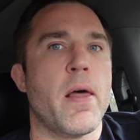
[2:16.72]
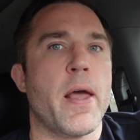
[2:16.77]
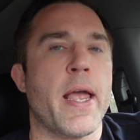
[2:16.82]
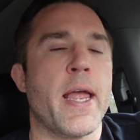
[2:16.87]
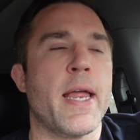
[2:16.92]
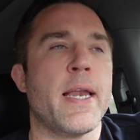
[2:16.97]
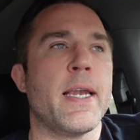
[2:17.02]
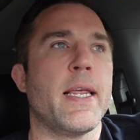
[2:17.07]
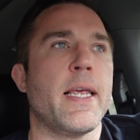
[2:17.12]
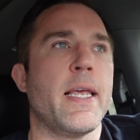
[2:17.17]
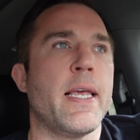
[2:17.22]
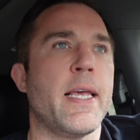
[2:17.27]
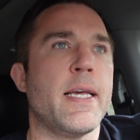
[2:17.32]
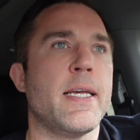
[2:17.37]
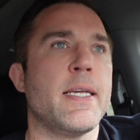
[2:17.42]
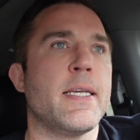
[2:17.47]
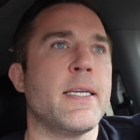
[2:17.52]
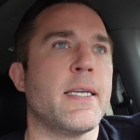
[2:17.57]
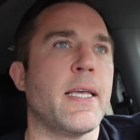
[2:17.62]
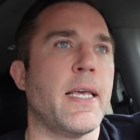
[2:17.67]
And
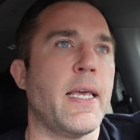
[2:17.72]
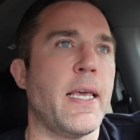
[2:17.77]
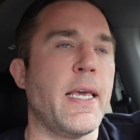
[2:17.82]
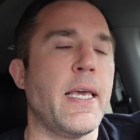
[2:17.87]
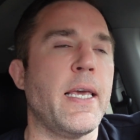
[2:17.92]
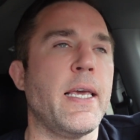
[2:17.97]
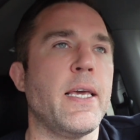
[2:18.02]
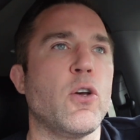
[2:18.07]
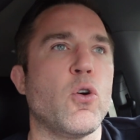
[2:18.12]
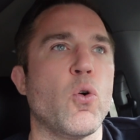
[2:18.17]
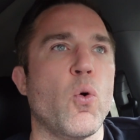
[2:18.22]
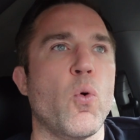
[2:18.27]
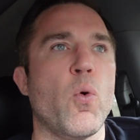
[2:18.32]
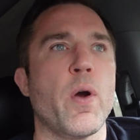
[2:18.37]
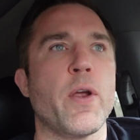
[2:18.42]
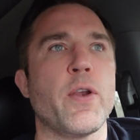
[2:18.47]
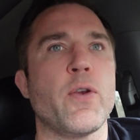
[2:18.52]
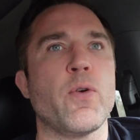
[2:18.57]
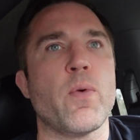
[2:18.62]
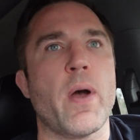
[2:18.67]
is he
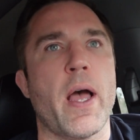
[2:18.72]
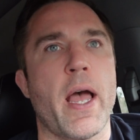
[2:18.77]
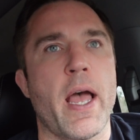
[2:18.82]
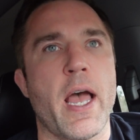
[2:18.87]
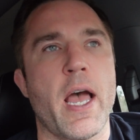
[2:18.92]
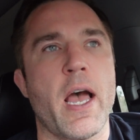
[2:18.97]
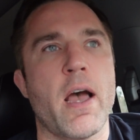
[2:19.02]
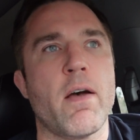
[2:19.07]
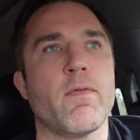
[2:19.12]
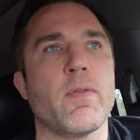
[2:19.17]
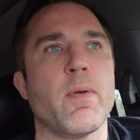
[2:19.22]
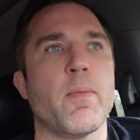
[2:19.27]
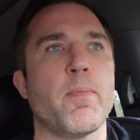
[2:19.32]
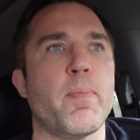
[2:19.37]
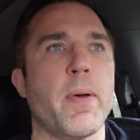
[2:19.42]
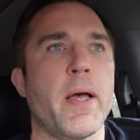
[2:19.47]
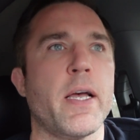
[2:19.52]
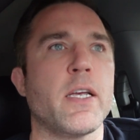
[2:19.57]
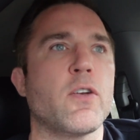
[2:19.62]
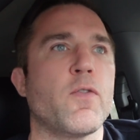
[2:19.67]
going to have the
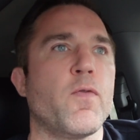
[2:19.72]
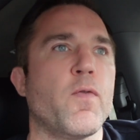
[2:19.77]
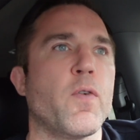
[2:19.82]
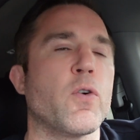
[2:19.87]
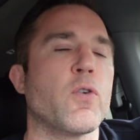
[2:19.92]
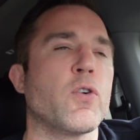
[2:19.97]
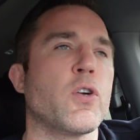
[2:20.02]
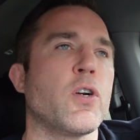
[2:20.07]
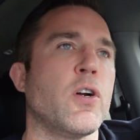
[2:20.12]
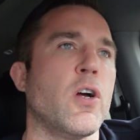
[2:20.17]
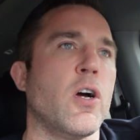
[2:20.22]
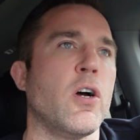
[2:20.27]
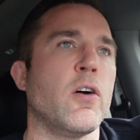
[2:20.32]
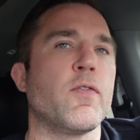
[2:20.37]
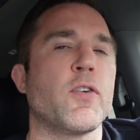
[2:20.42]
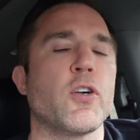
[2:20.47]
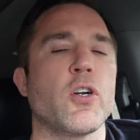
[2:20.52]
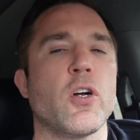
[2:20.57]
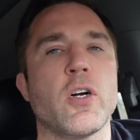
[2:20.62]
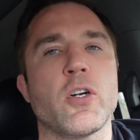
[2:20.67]
best version
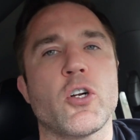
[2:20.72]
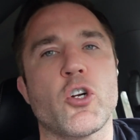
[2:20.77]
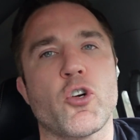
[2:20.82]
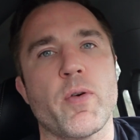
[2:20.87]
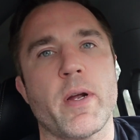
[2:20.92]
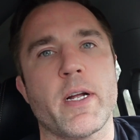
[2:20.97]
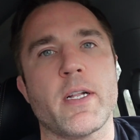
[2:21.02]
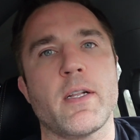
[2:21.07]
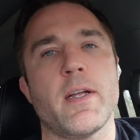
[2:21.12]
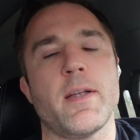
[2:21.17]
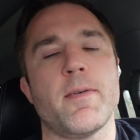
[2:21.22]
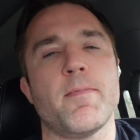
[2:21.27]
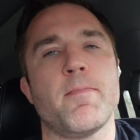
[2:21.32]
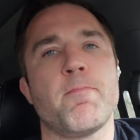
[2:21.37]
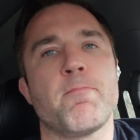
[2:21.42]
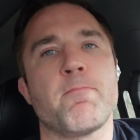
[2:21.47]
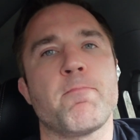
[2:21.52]
of Sean Strickland?